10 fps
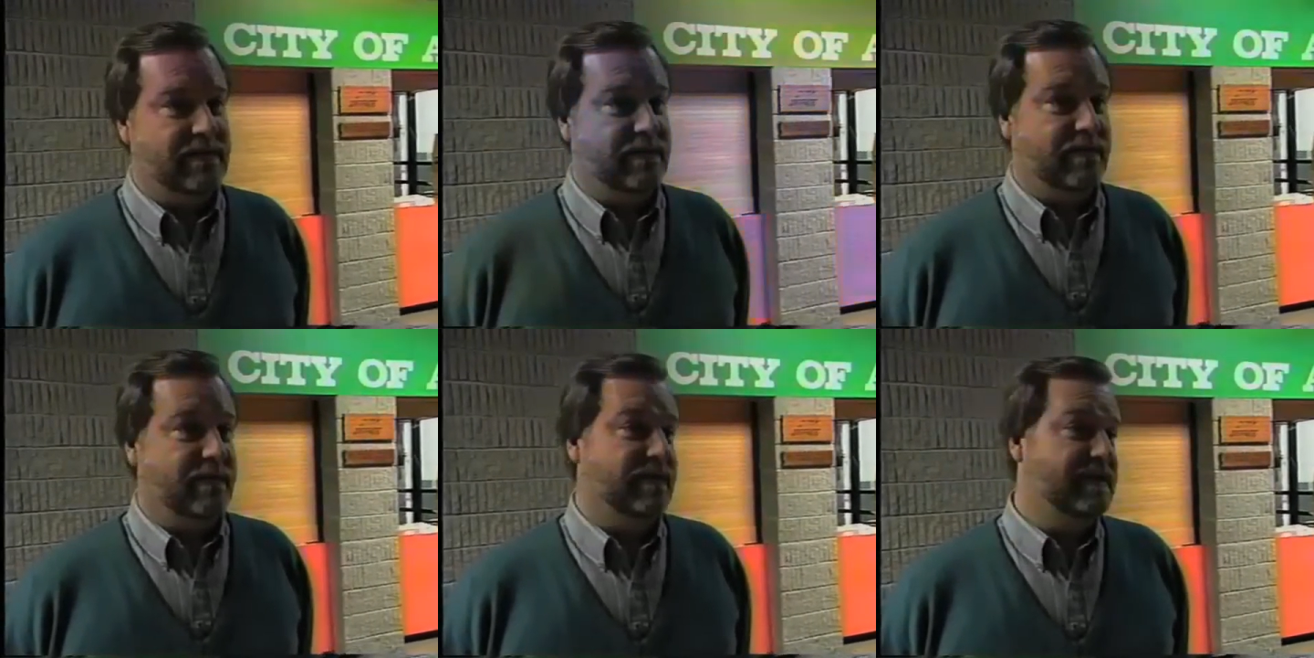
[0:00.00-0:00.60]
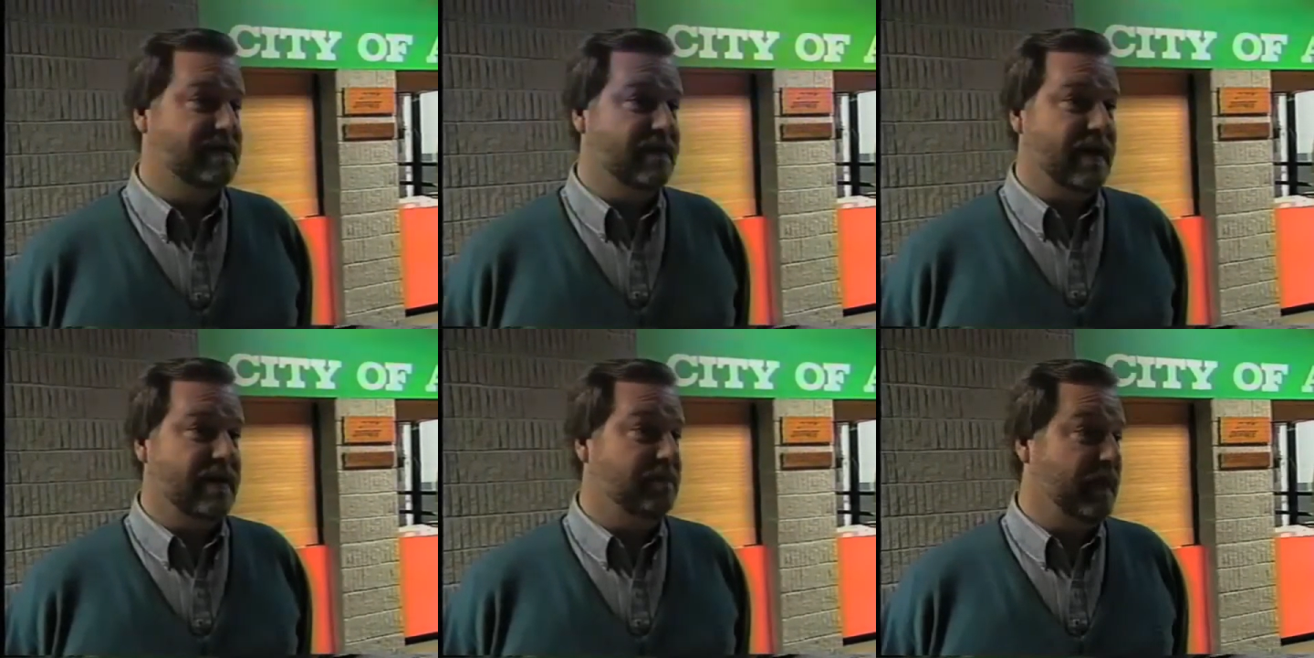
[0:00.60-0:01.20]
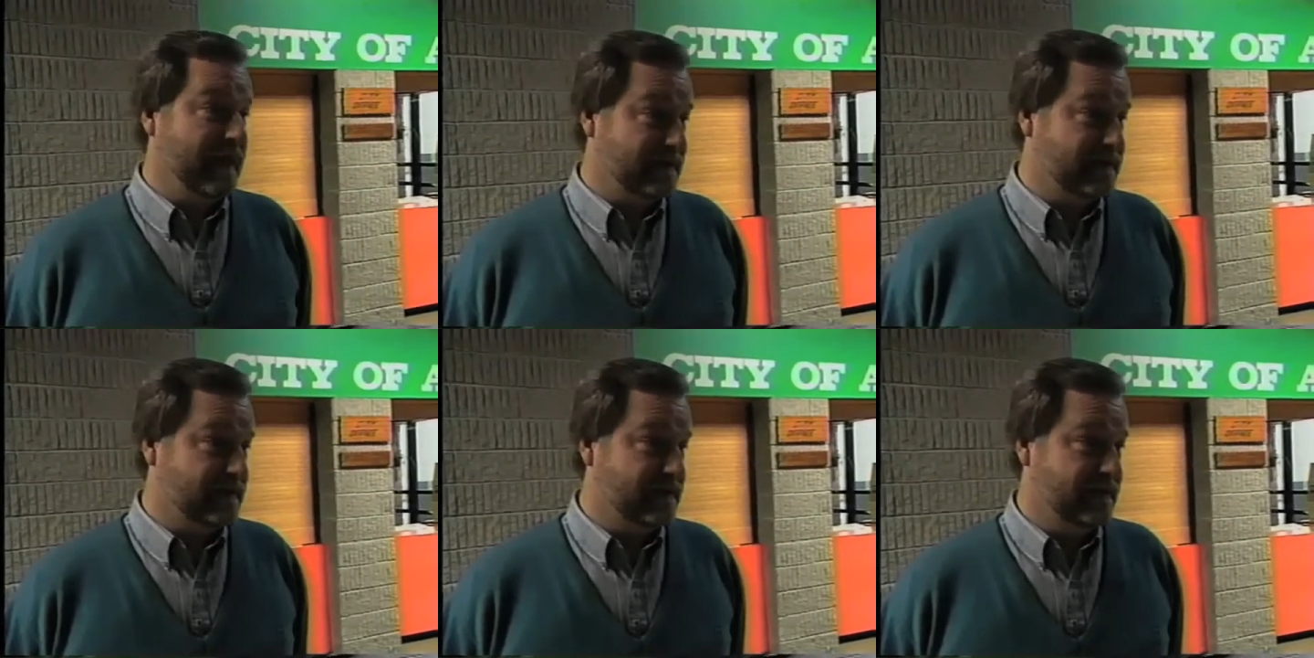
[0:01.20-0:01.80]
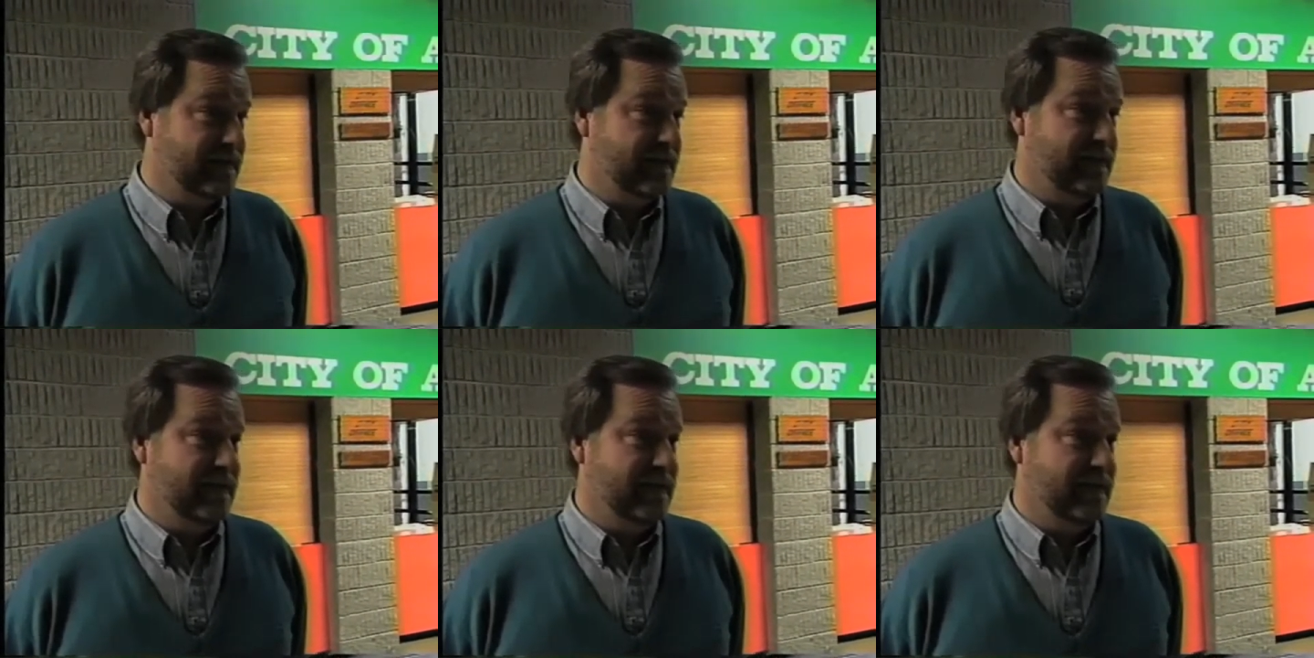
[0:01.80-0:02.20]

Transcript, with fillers: Everything from freeze-dried pets.